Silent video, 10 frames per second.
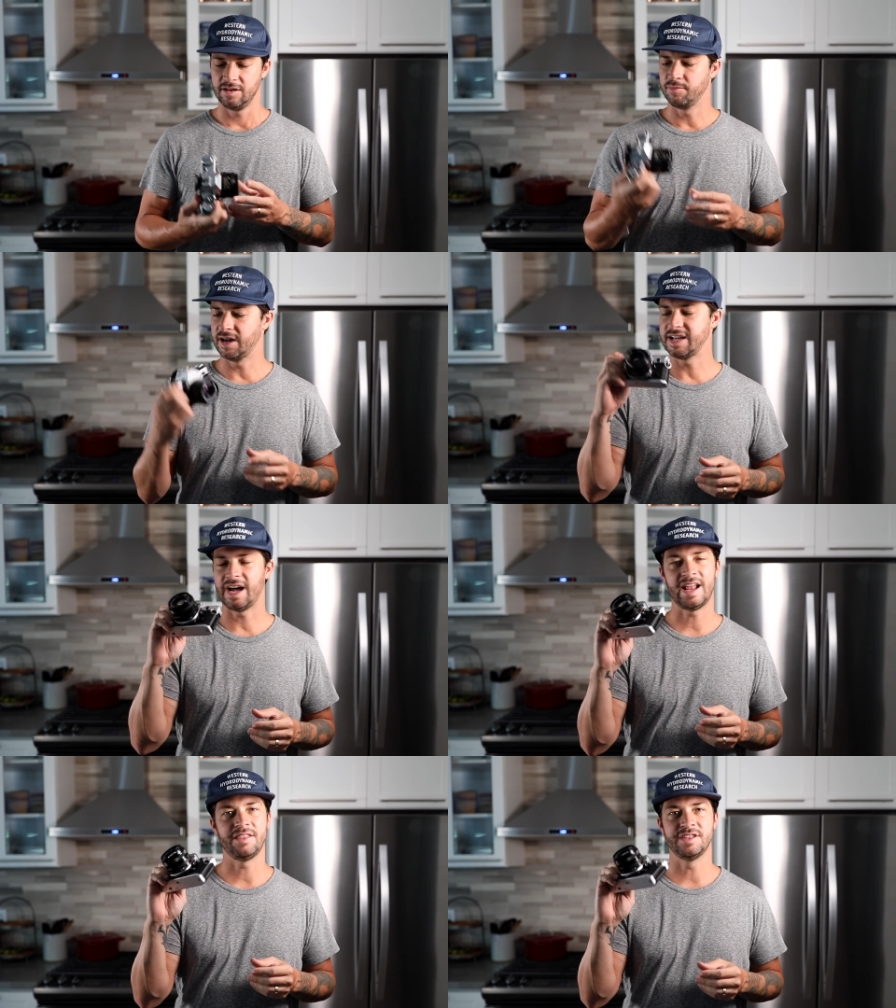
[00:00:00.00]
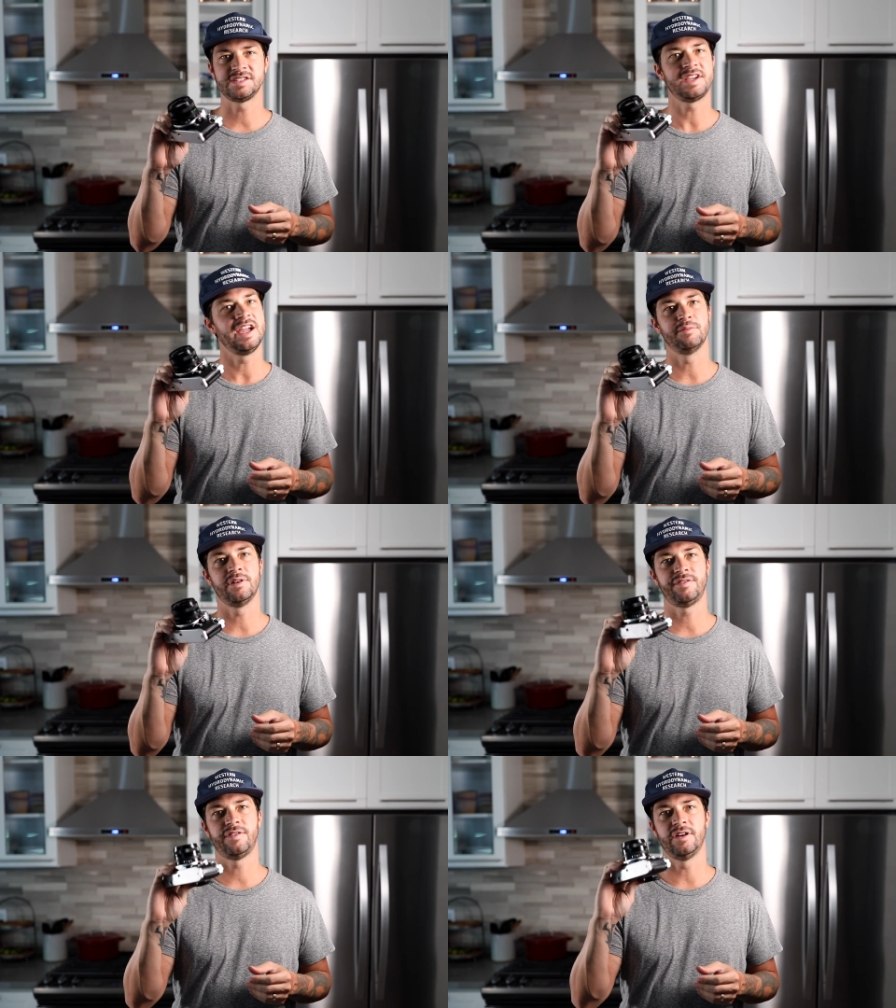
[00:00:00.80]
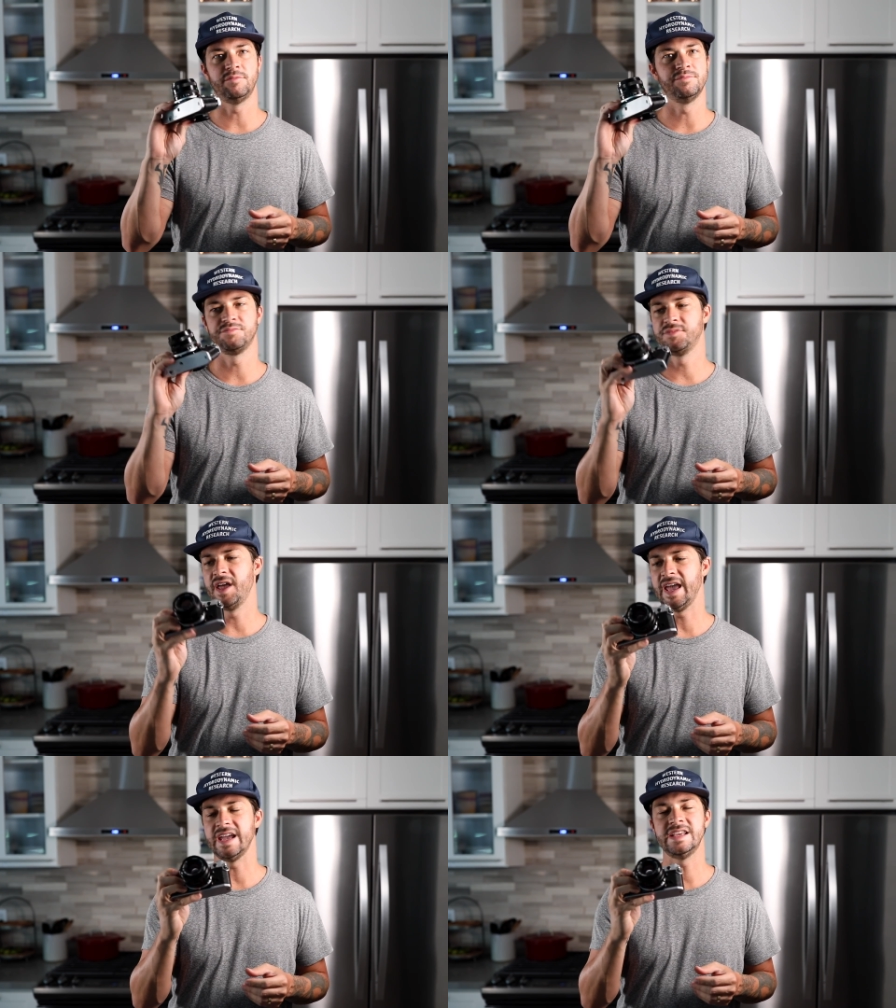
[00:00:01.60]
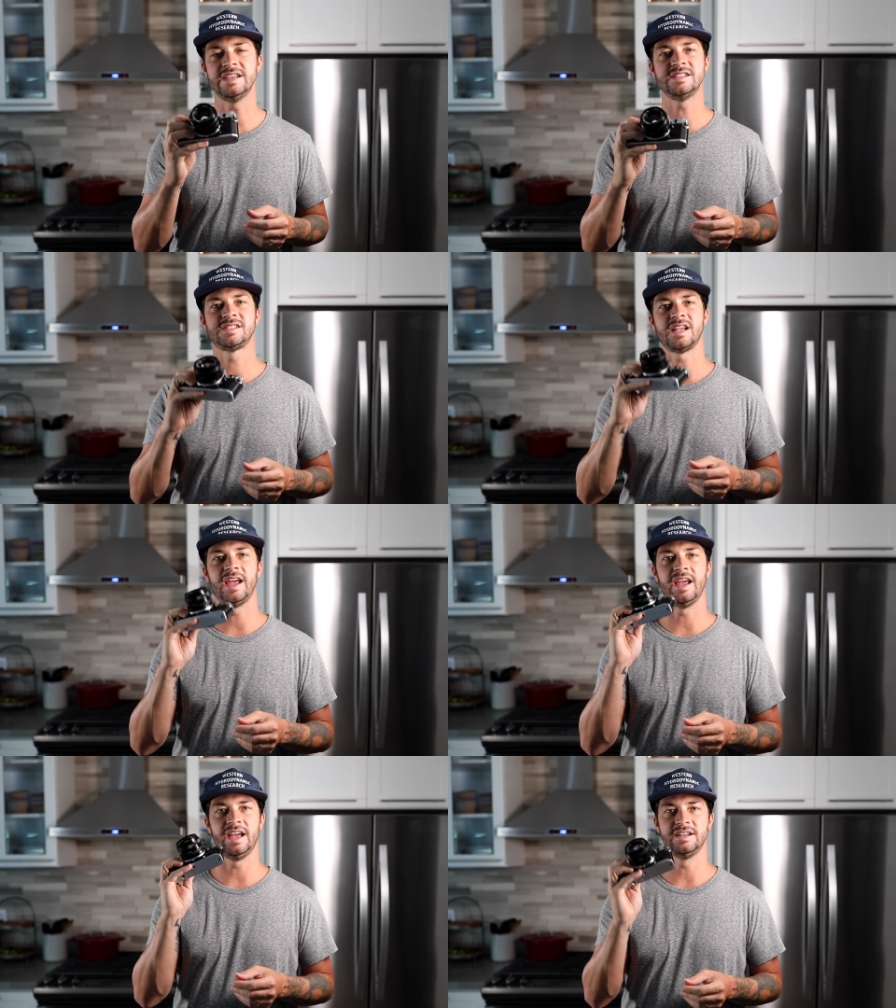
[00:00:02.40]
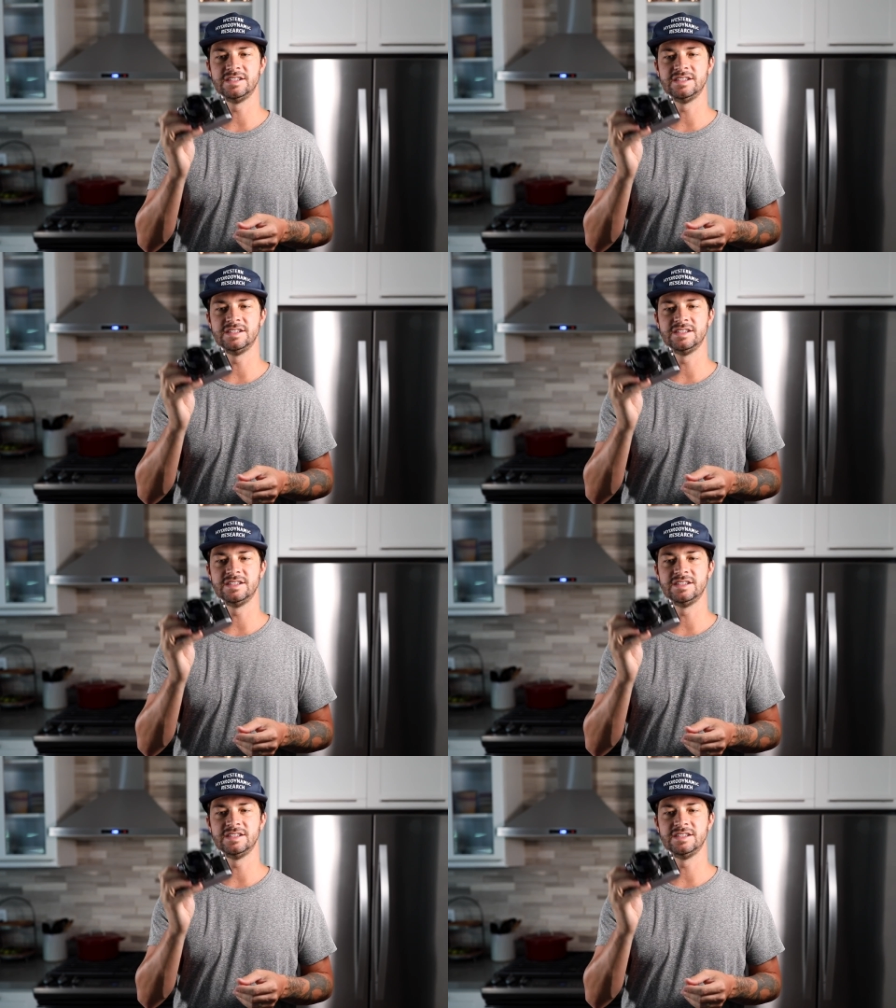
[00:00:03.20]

My dad had this camera from the 80s and